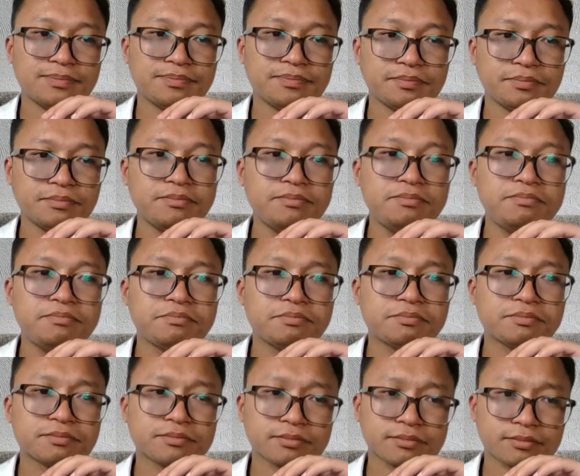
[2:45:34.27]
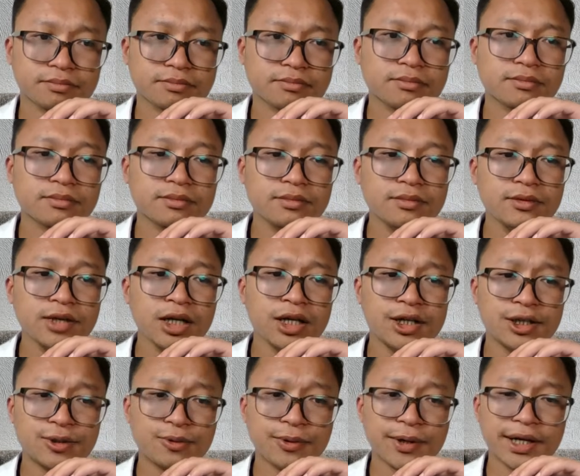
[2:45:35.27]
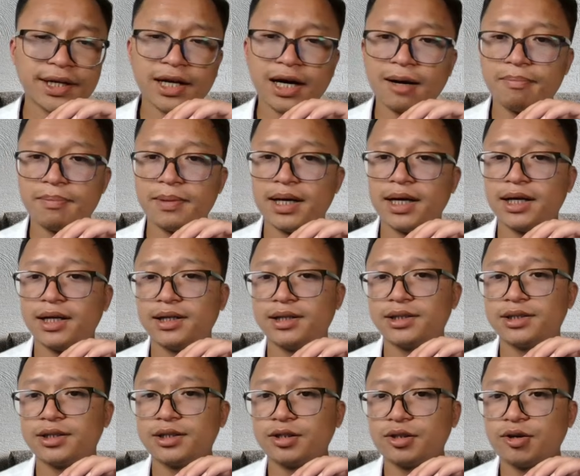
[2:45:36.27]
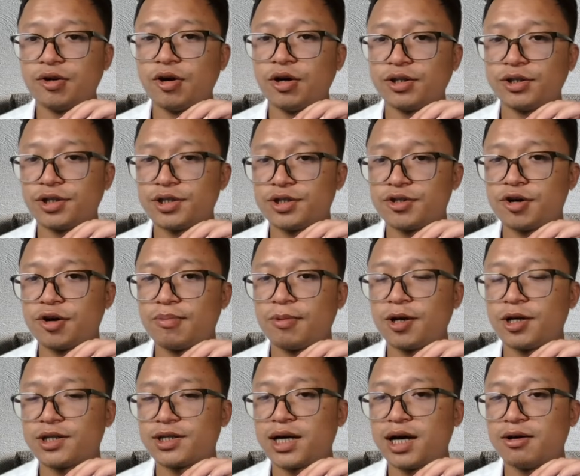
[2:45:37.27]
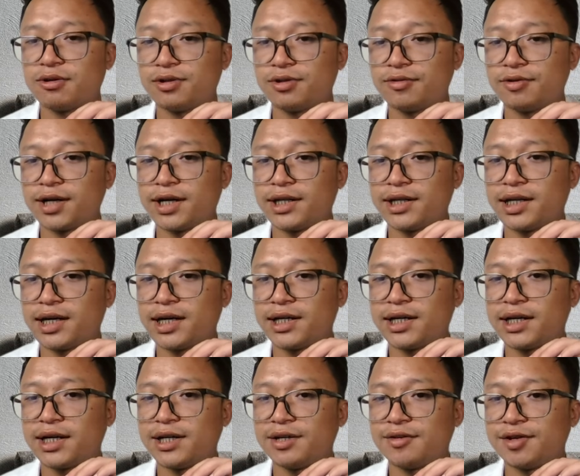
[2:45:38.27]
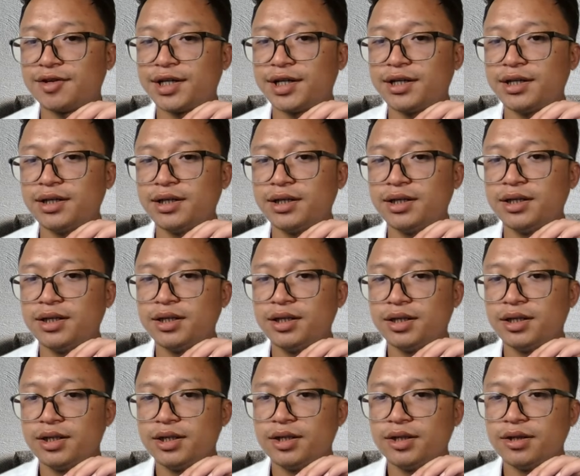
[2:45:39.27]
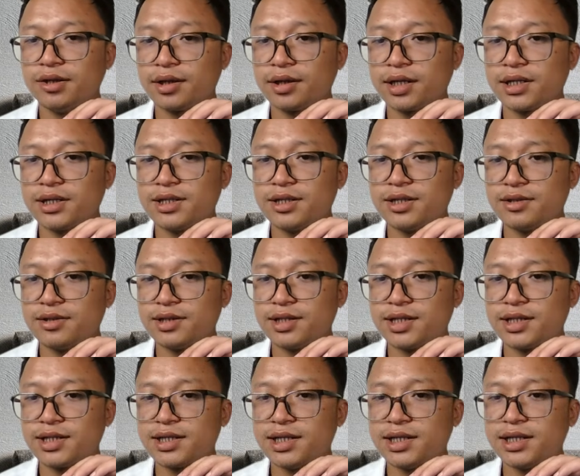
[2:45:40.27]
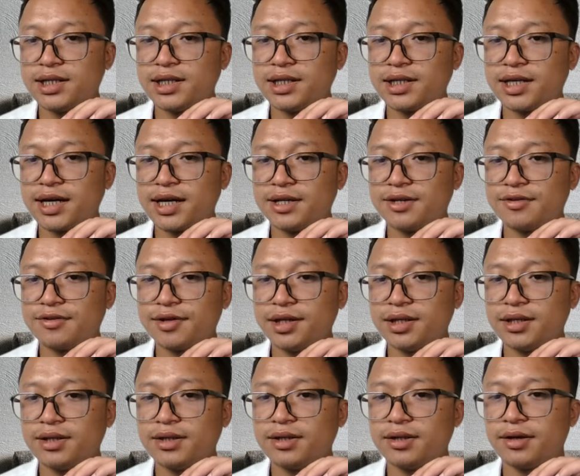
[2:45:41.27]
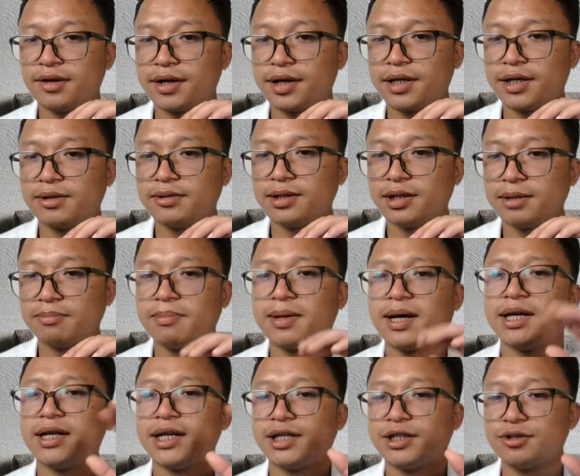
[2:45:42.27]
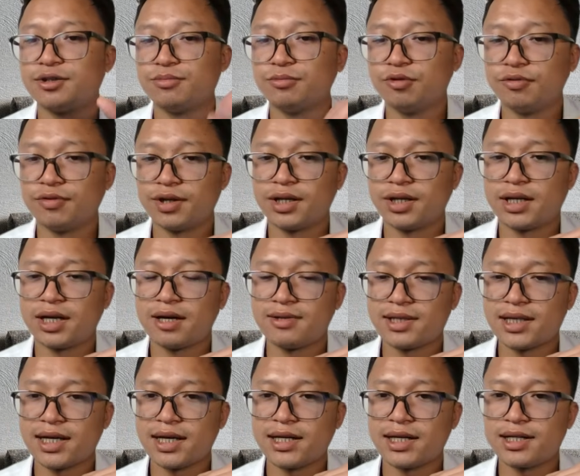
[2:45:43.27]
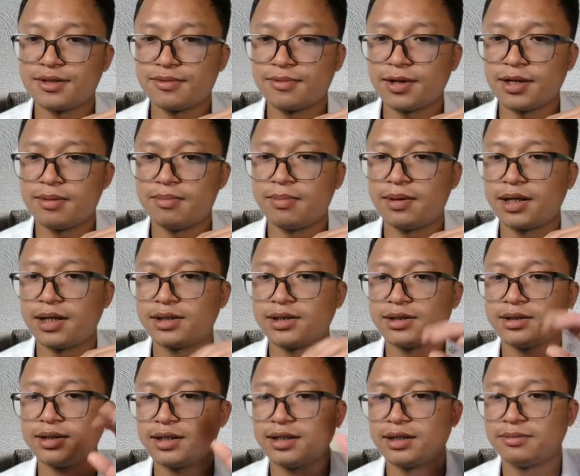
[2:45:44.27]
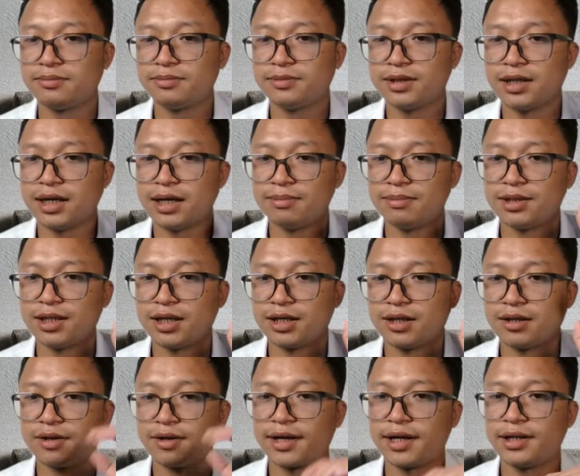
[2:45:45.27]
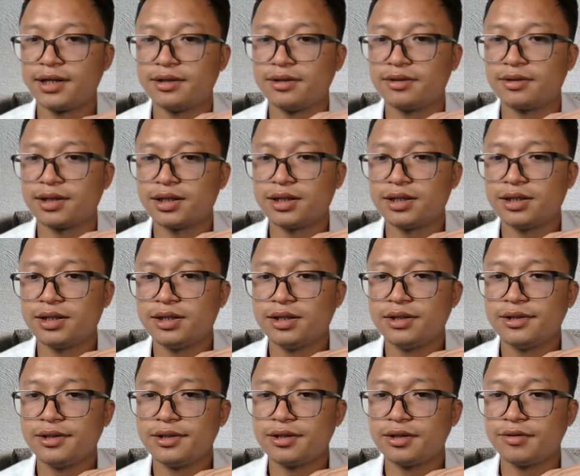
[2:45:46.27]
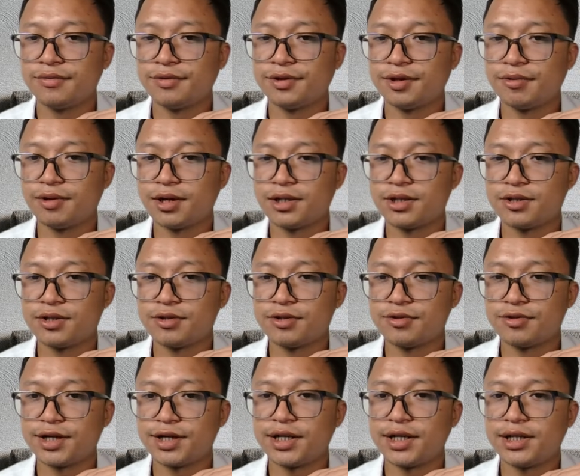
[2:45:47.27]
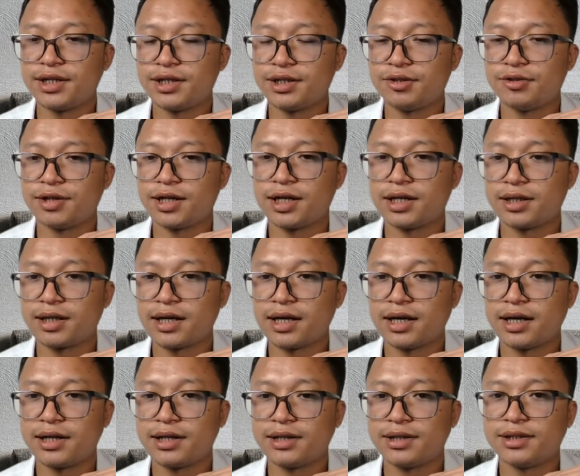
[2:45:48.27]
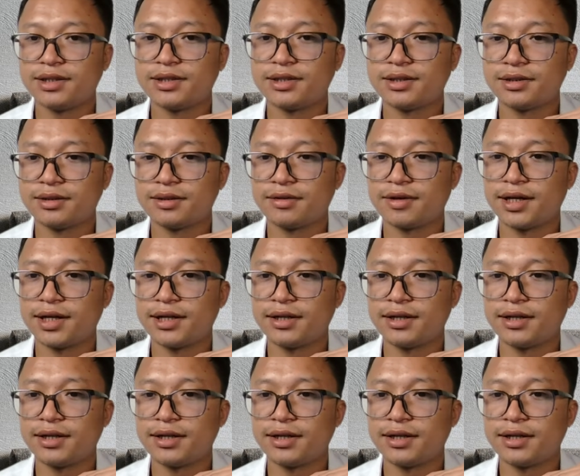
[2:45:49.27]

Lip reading: it went up and got your stop loss out right at entry. Okay, still just heated the entry. All right, it might like to move on a downside as well, but I'm done. All right, okay. So if it wants to trade it, you can handle it right?